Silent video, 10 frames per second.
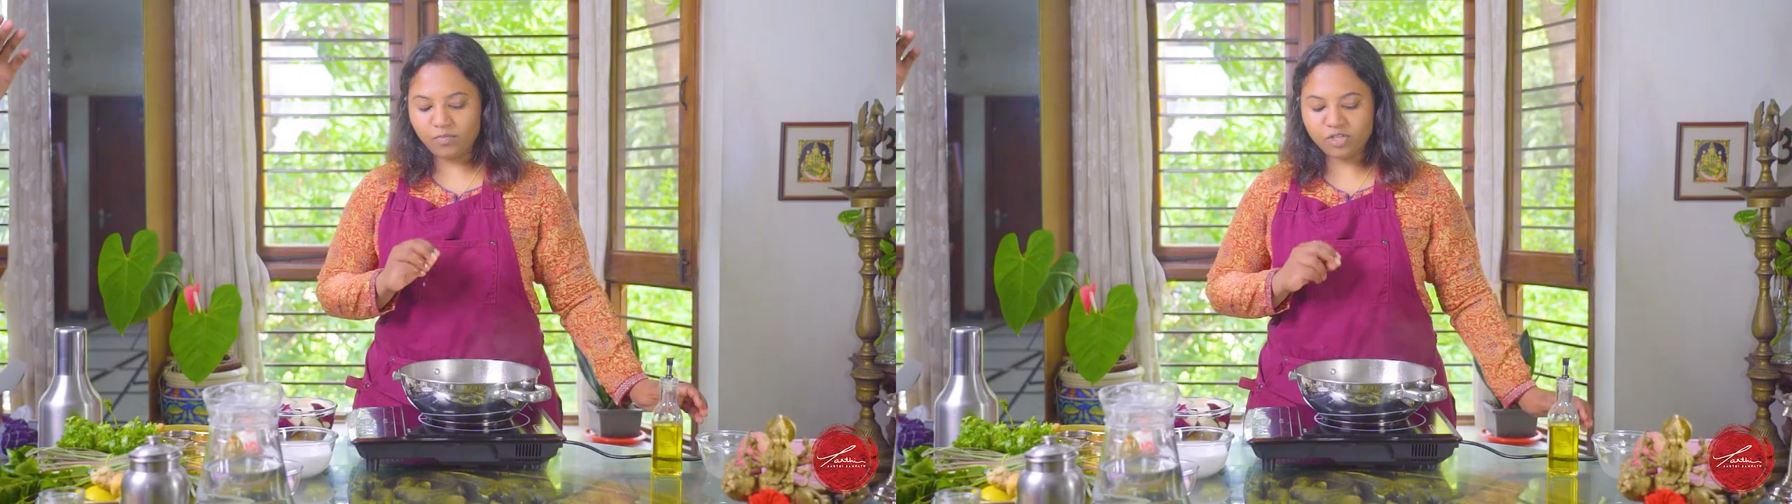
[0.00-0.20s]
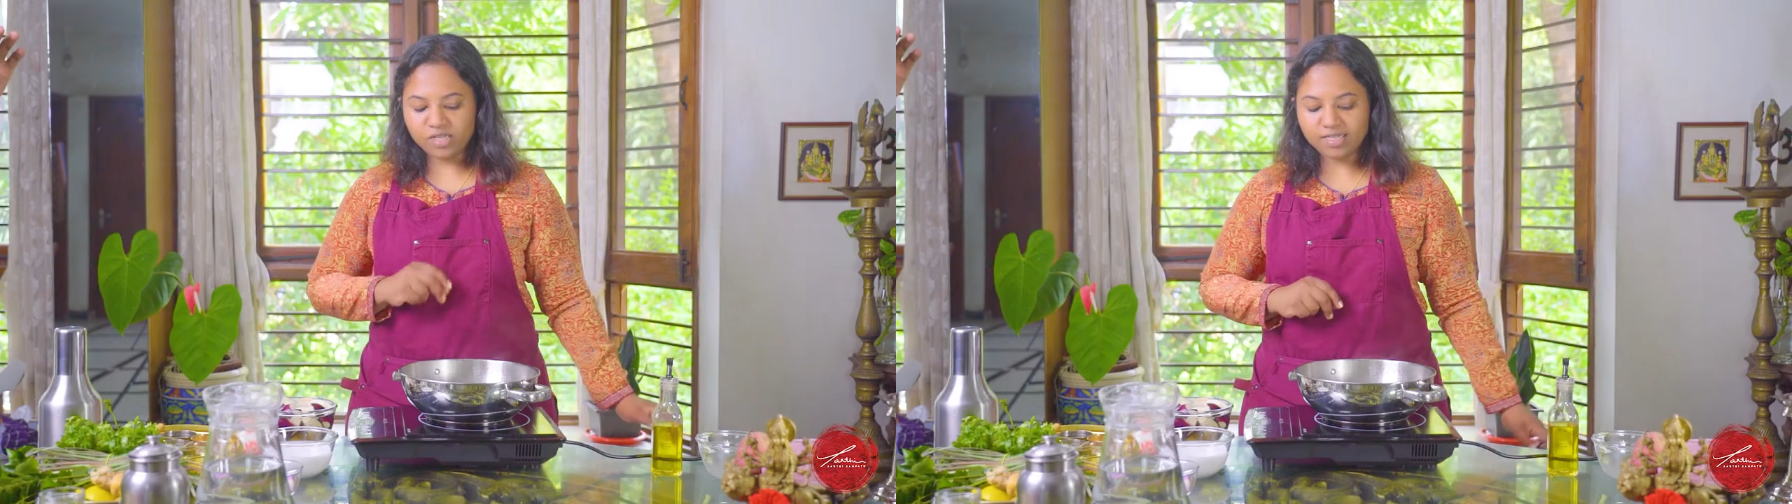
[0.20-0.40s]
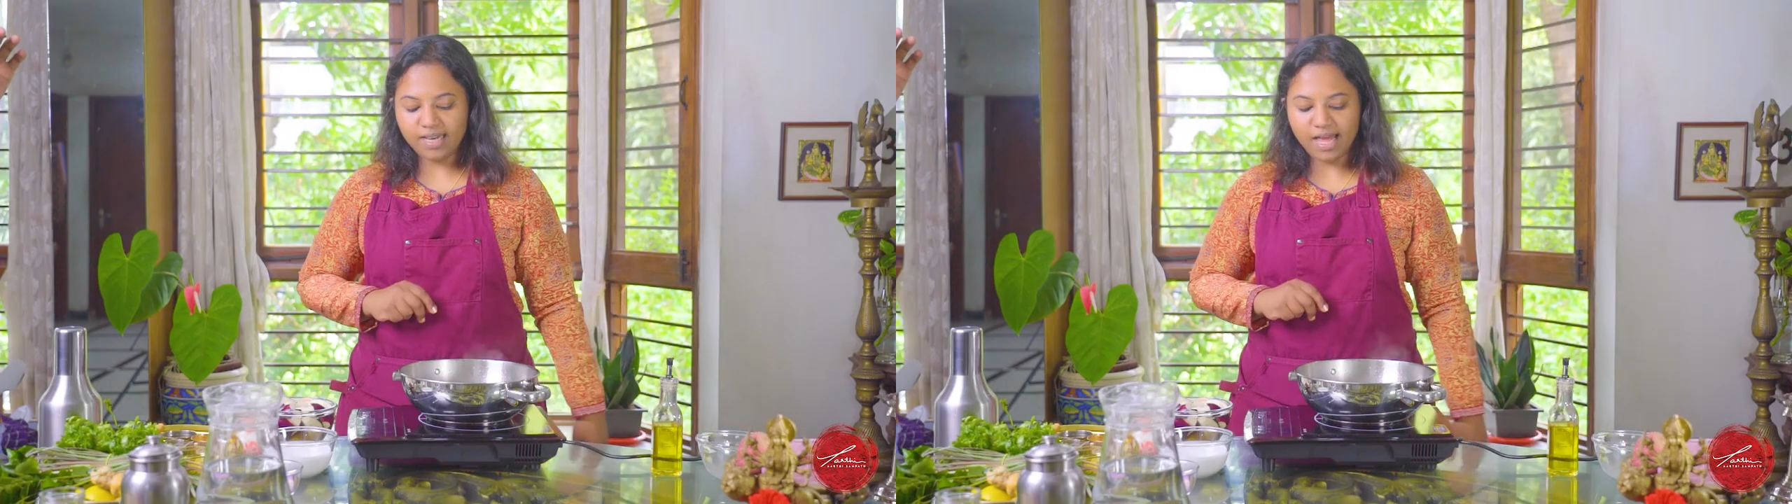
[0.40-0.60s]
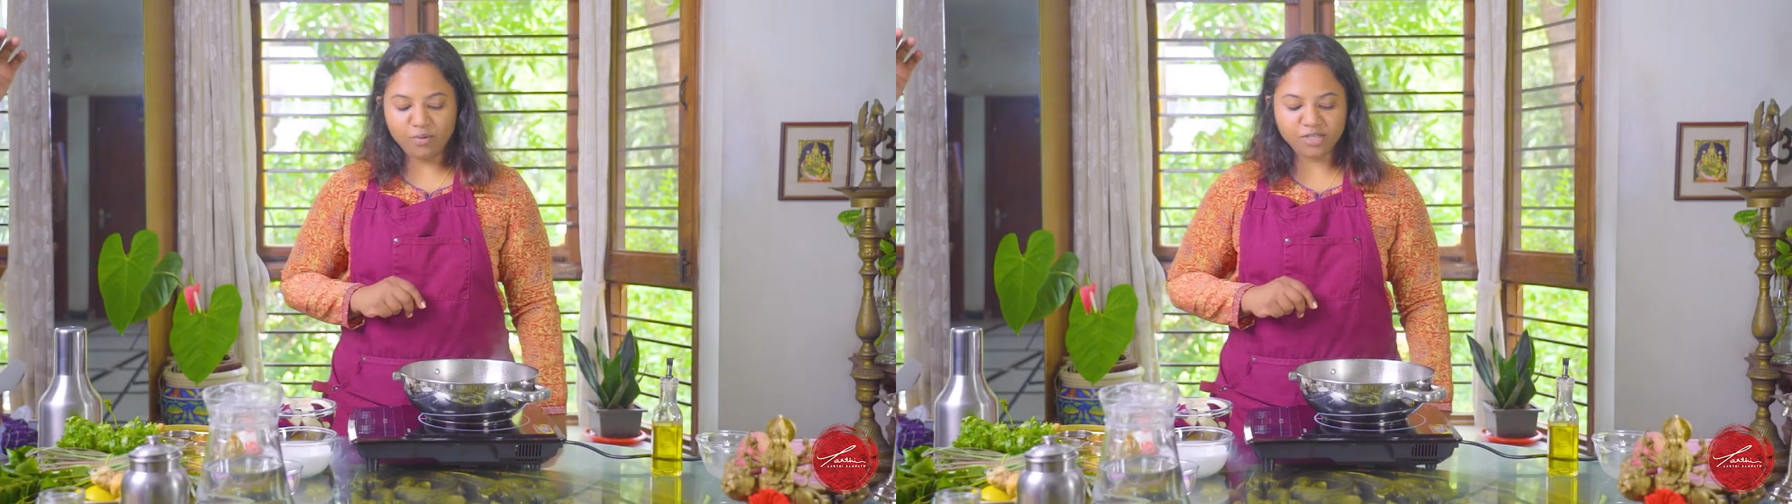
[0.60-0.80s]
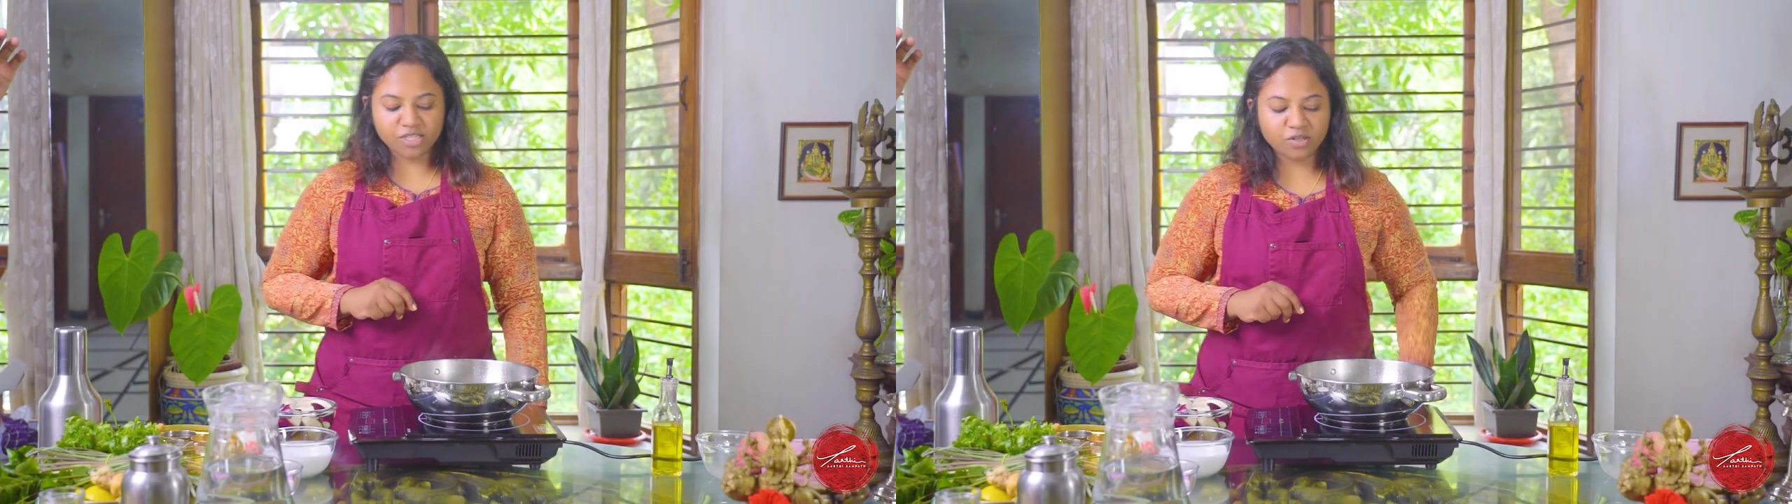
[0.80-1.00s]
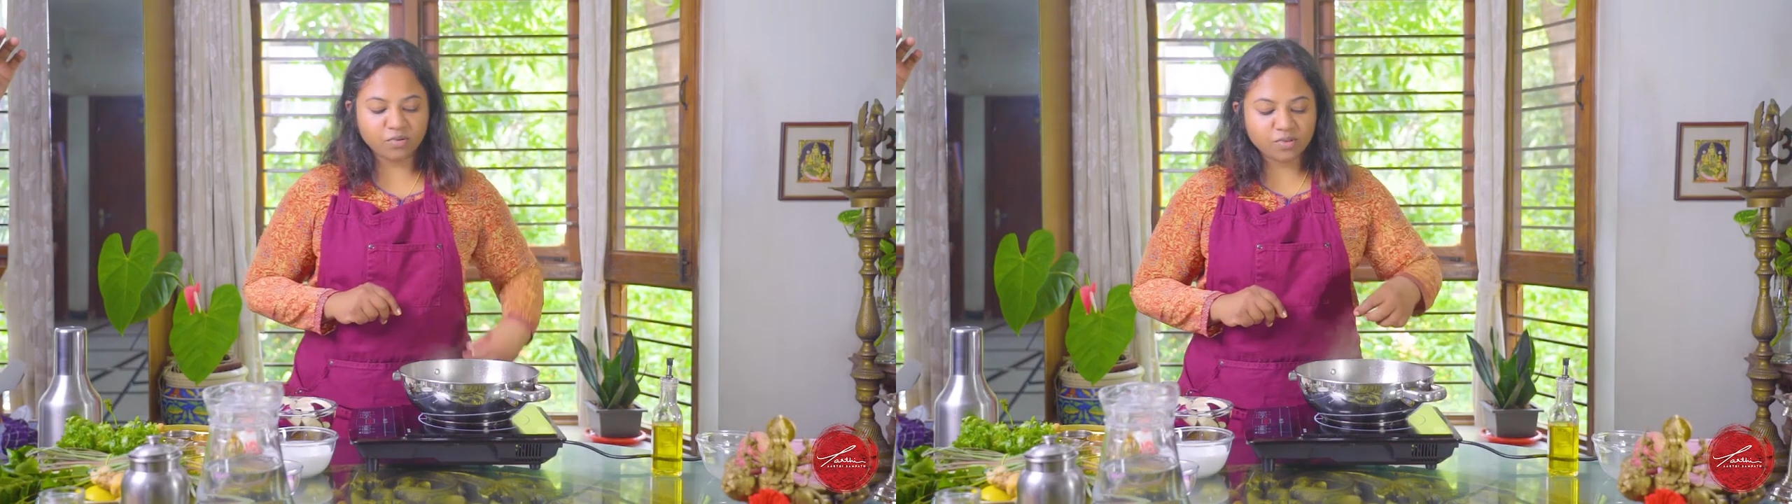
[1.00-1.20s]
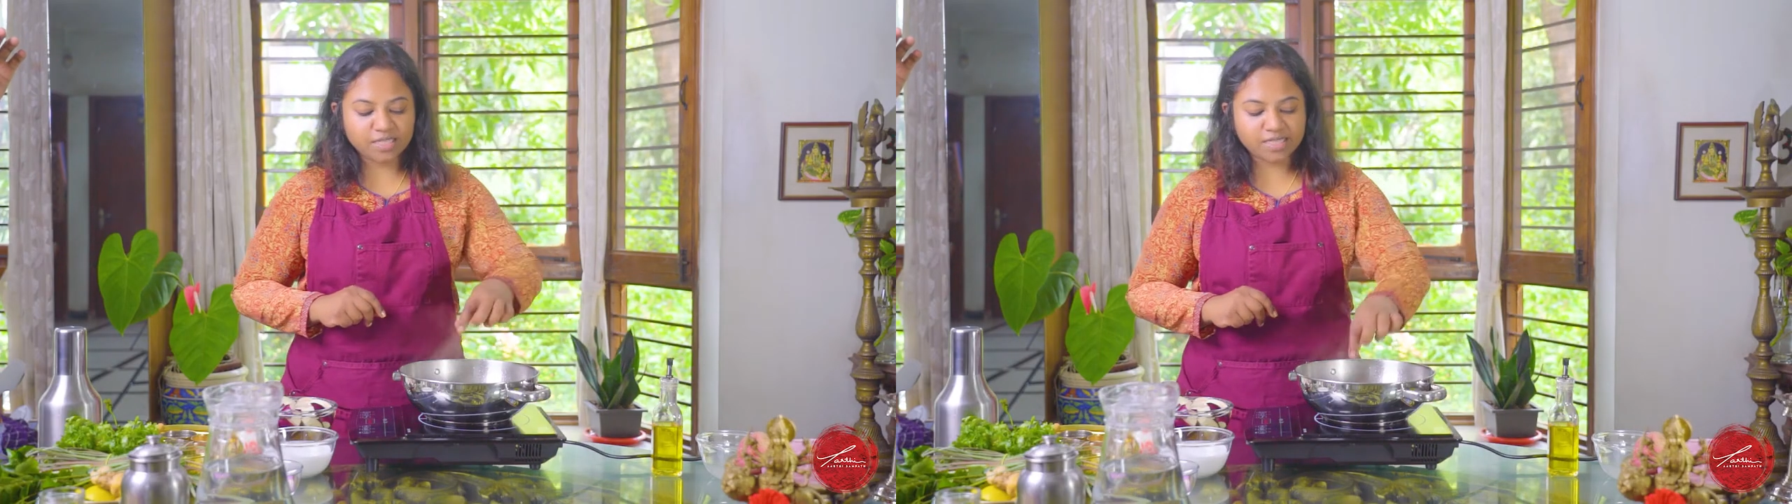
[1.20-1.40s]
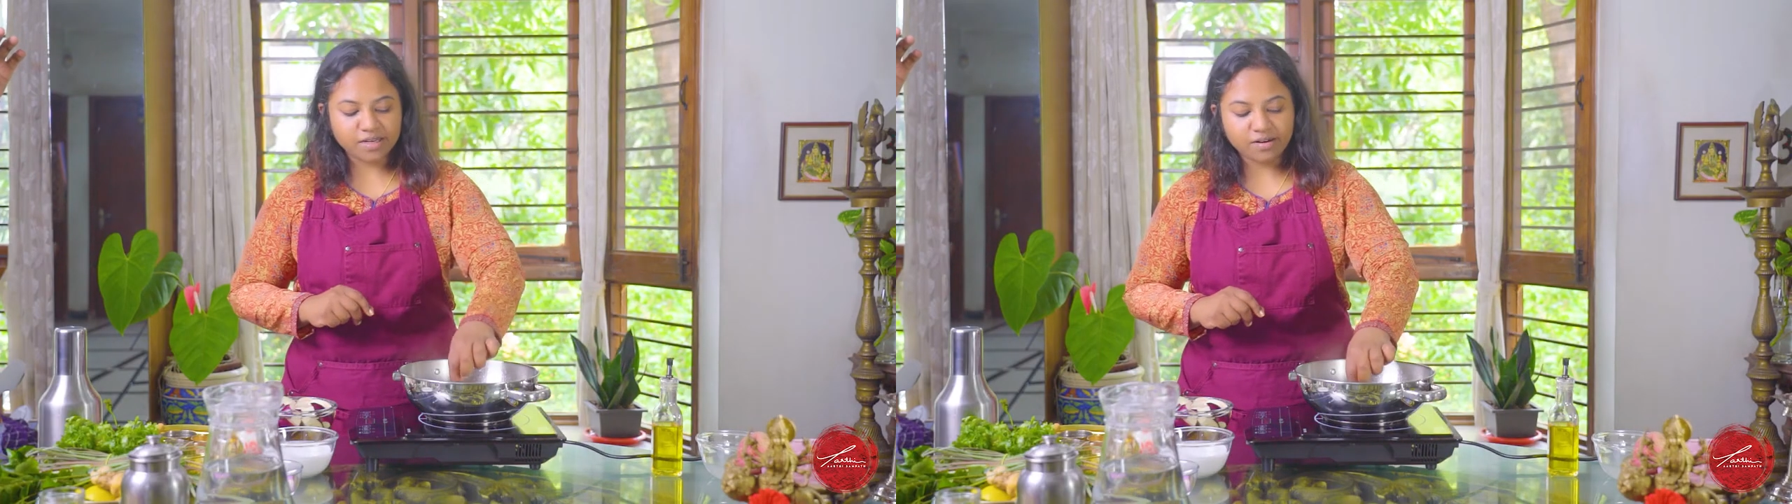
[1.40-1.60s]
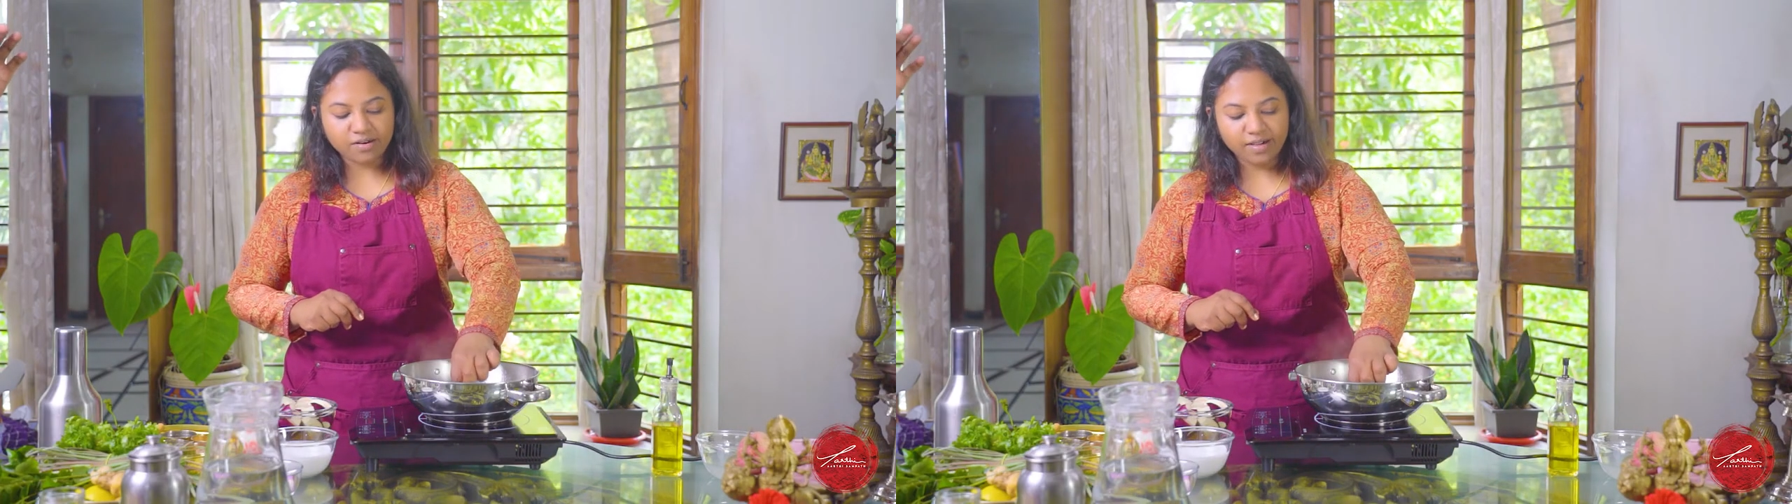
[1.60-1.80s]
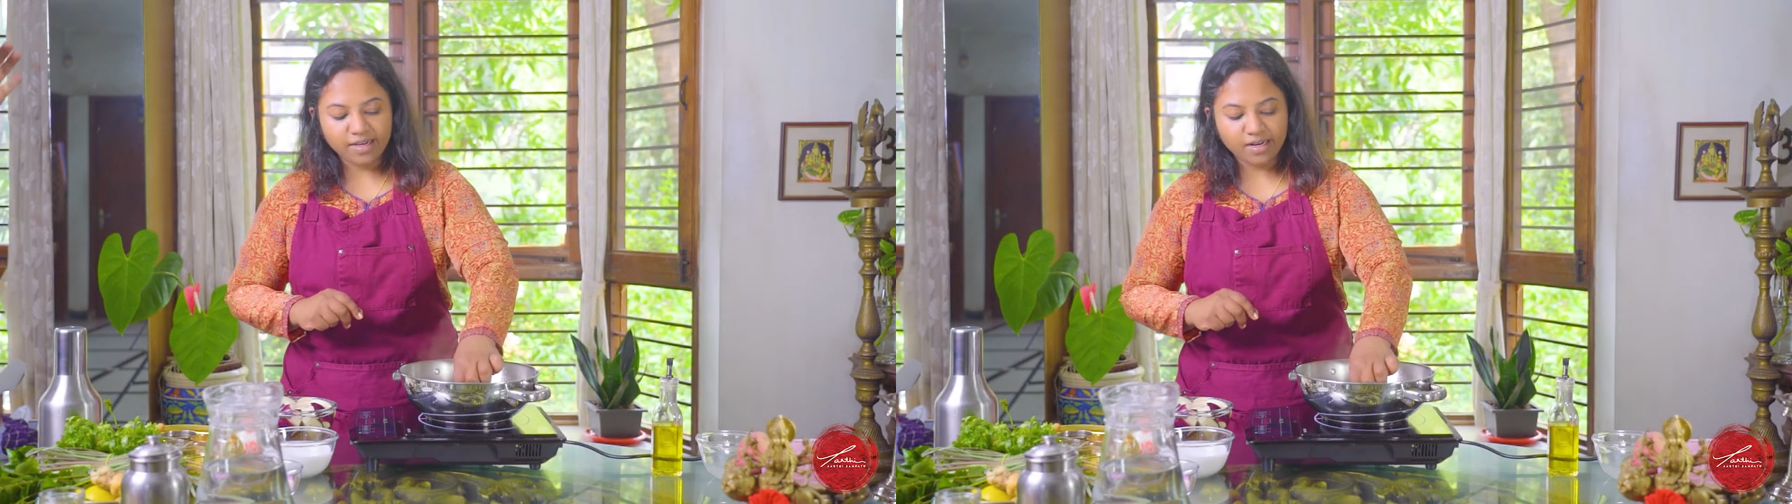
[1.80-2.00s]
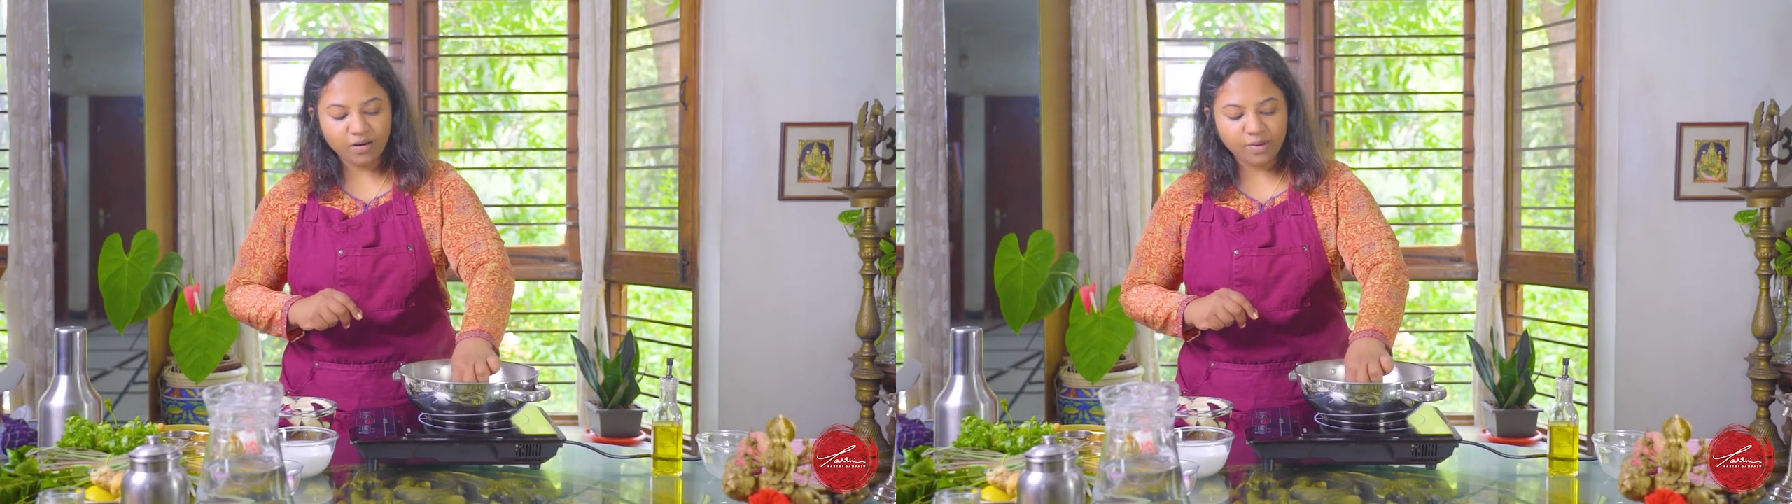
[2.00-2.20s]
You just allow it to sear a little.